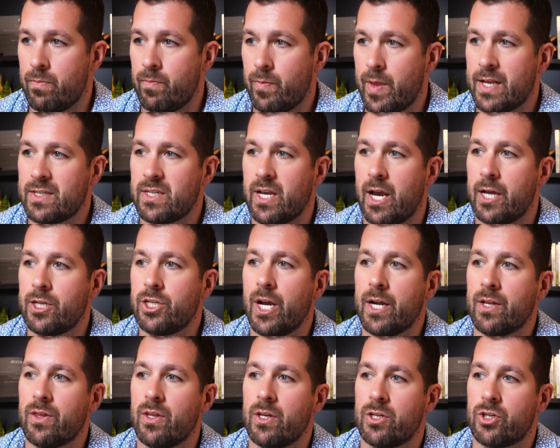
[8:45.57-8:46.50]
Lastly, I
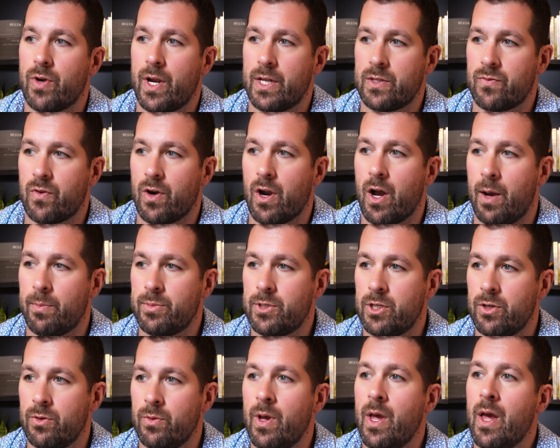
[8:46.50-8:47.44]
checked the transfer up
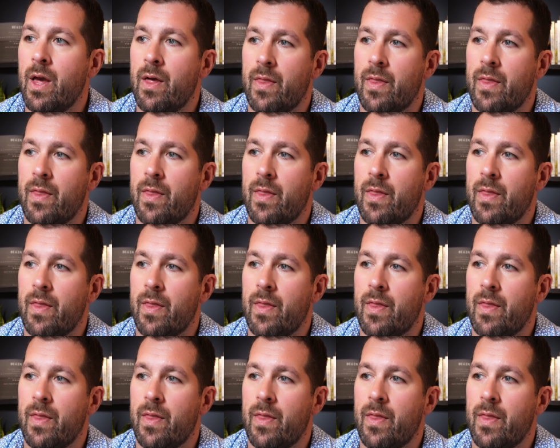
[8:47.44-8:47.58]
to.